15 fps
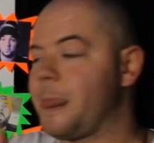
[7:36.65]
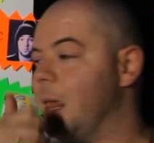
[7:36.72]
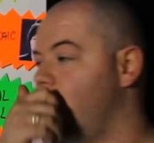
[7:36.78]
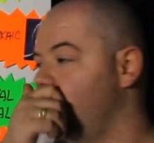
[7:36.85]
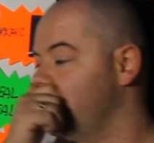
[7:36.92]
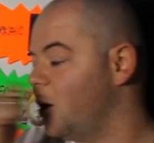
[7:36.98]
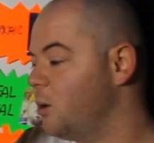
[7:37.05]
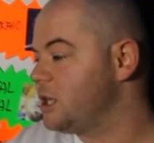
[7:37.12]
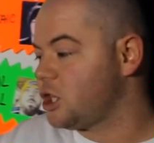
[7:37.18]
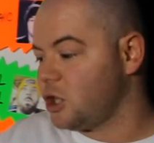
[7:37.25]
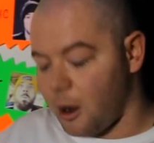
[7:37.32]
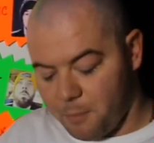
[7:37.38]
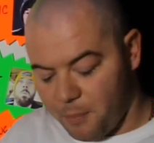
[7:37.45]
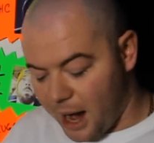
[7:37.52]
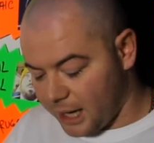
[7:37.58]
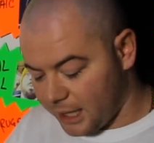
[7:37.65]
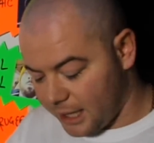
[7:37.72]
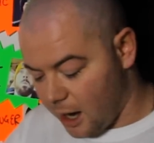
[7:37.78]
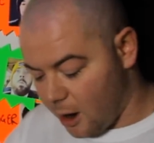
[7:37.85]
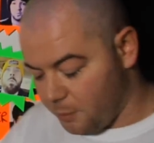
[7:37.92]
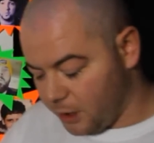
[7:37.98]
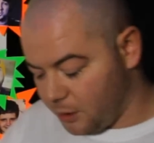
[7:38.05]
You know, I know he stopped battling
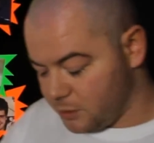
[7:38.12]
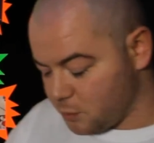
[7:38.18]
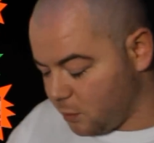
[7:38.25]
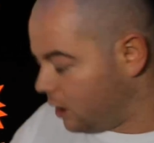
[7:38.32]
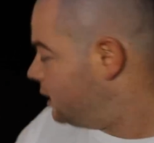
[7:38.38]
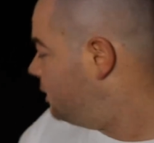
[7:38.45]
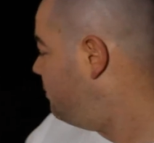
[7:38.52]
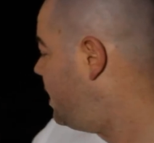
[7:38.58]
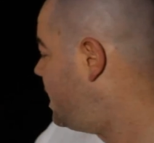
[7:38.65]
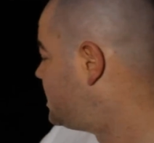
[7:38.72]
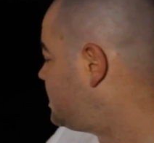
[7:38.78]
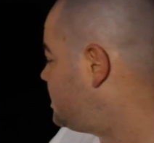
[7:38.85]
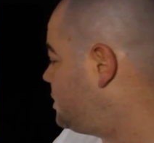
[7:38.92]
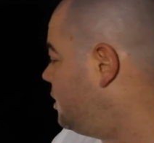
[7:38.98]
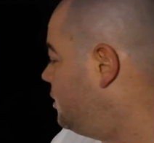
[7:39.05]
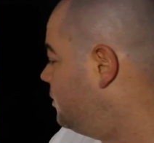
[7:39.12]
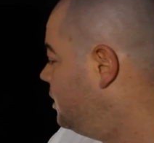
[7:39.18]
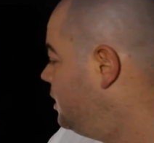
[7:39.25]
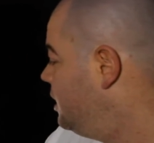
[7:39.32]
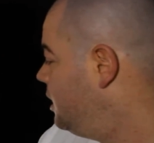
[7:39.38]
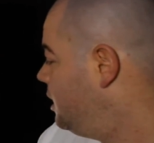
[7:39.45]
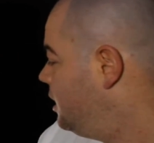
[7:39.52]
now, but he was one of the best. So
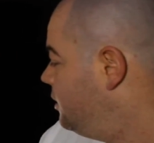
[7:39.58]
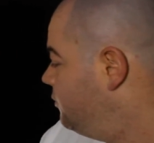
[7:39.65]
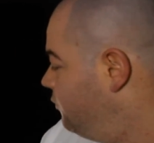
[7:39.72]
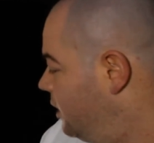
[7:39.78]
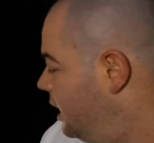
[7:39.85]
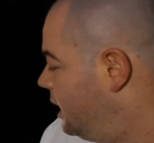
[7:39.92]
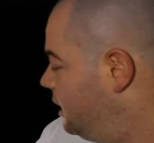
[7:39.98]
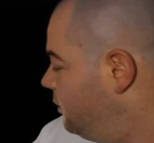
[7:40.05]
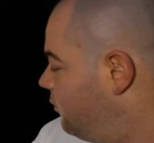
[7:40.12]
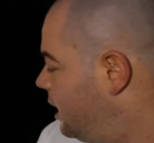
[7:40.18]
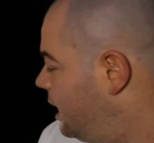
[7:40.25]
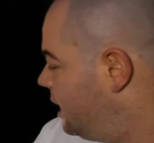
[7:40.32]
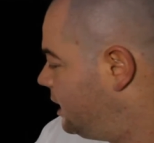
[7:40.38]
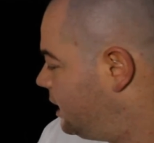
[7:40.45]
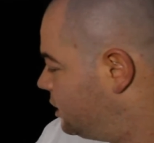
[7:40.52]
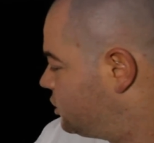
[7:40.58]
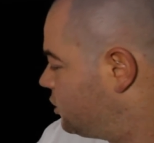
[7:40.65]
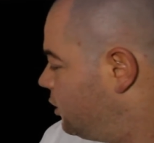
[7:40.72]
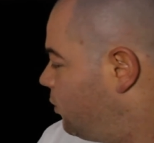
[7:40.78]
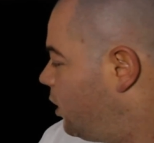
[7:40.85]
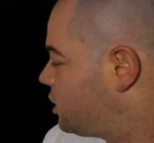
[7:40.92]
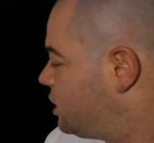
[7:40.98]
really
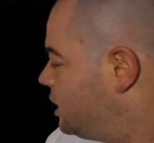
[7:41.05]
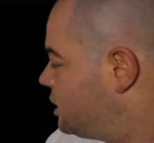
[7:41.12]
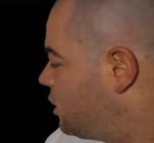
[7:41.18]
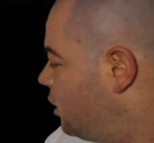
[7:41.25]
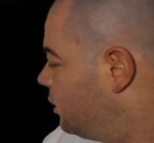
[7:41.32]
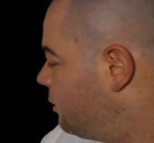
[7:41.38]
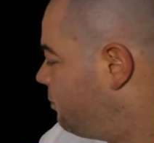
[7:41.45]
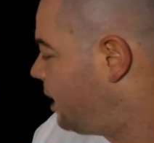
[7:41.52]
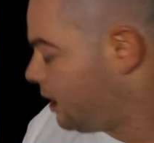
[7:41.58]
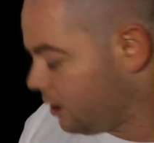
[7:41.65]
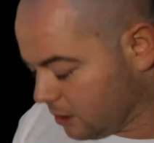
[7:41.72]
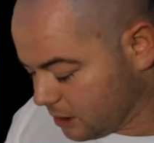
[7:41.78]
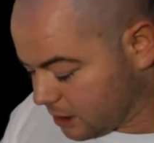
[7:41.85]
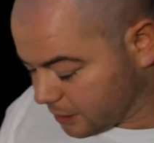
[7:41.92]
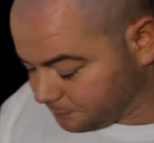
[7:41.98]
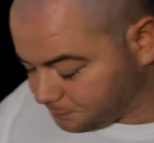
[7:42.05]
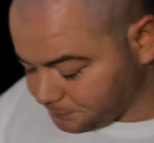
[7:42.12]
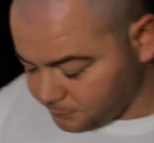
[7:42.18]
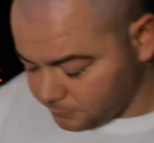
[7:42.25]
enjoy watching his older battles.